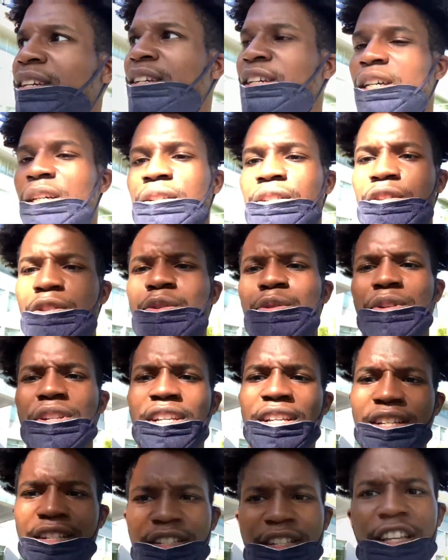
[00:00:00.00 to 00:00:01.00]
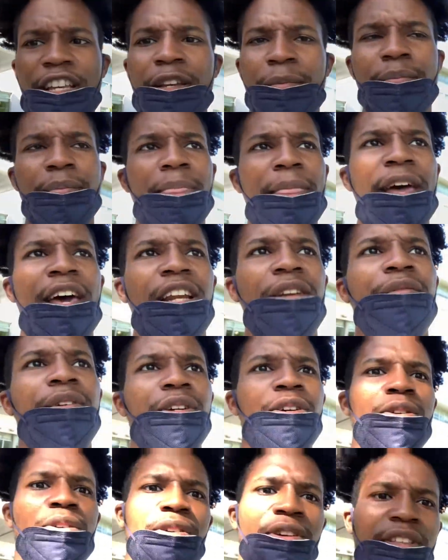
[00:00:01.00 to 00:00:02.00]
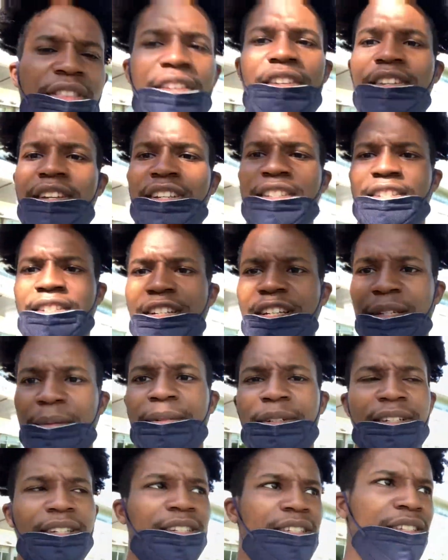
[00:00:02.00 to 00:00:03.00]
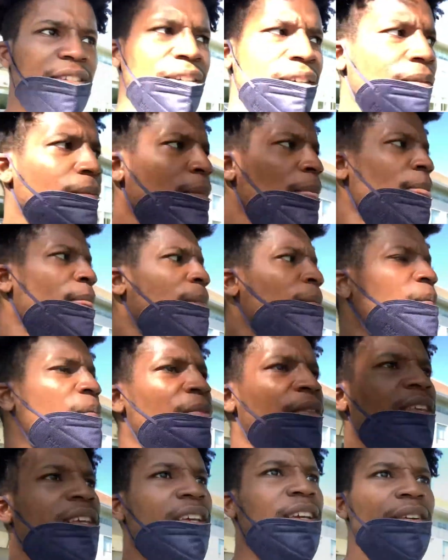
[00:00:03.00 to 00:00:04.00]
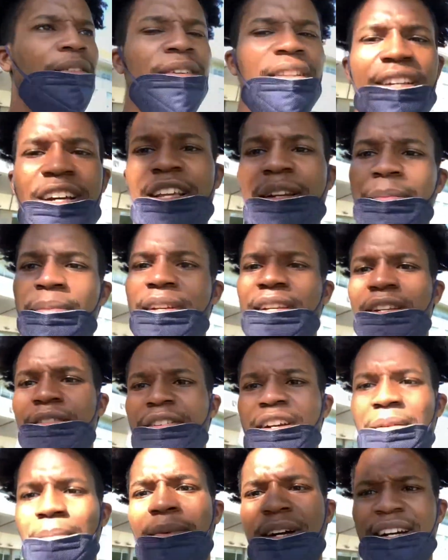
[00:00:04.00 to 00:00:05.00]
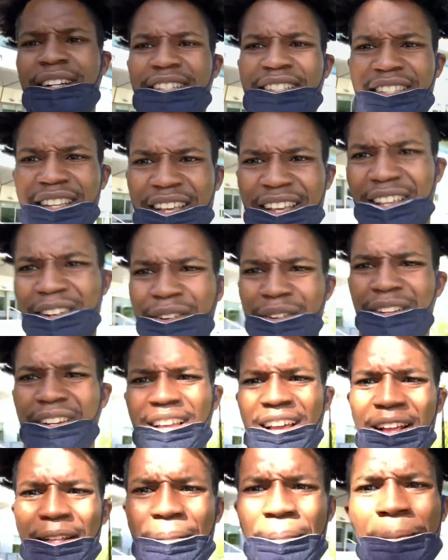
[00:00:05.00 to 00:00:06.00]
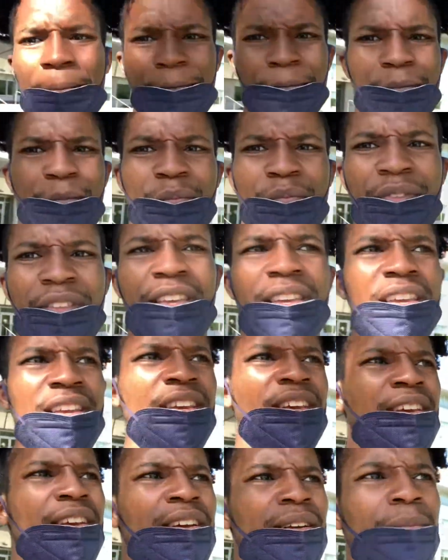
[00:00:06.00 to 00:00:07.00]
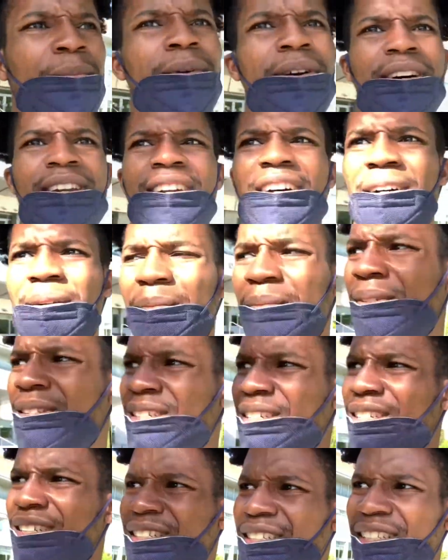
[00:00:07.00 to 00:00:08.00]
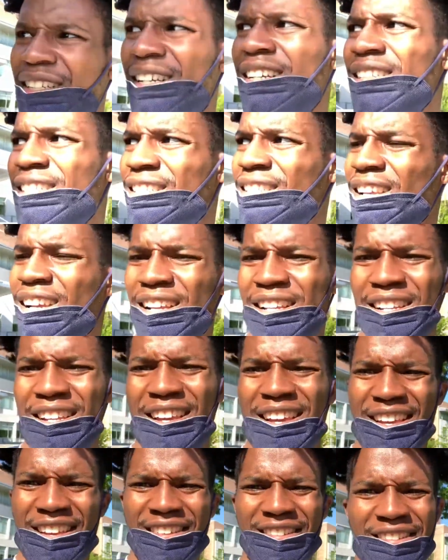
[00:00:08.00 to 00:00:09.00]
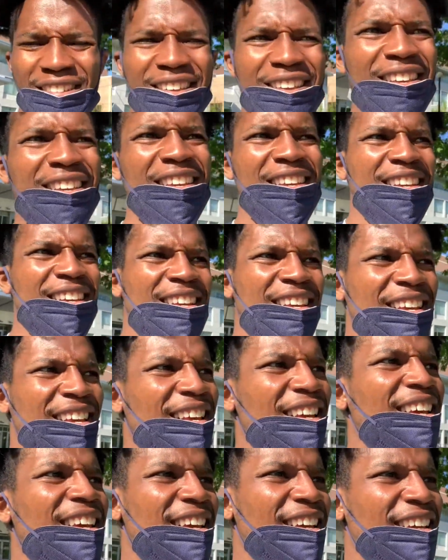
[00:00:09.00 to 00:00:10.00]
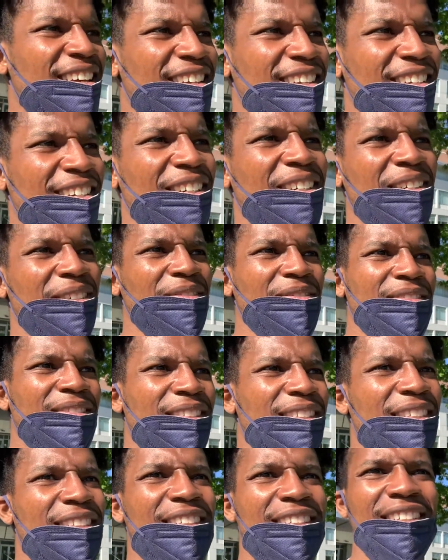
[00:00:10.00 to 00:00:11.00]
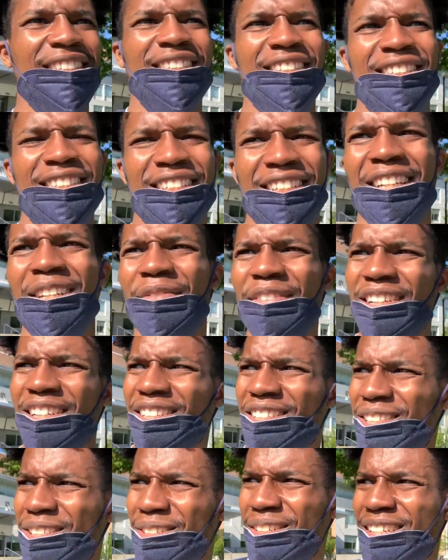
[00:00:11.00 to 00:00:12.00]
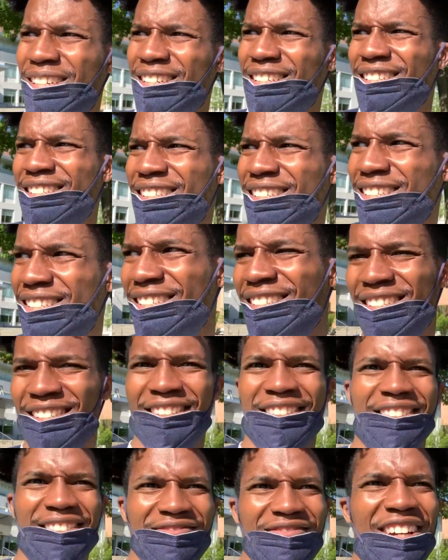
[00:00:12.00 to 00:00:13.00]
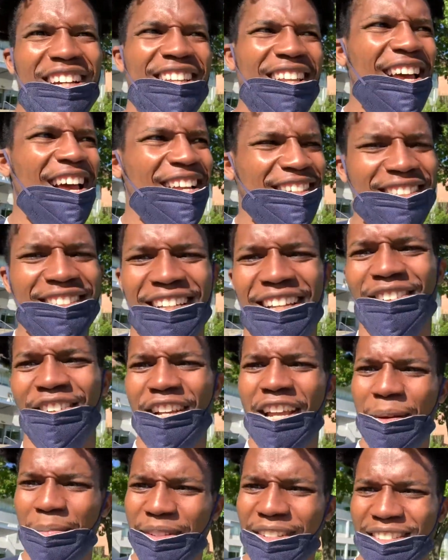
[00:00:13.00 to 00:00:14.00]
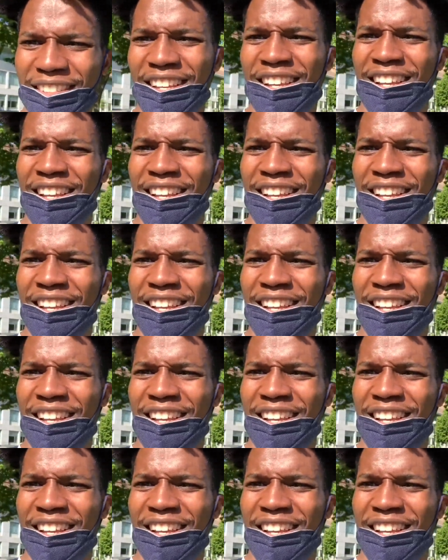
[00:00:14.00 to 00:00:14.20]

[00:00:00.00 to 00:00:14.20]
It's a two-day exam. I didn't record anything yesterday because, you know, I really got to be in the right mindset and all that. But um, today's the second day, and um, it's just significance to it because this is my last day on campus.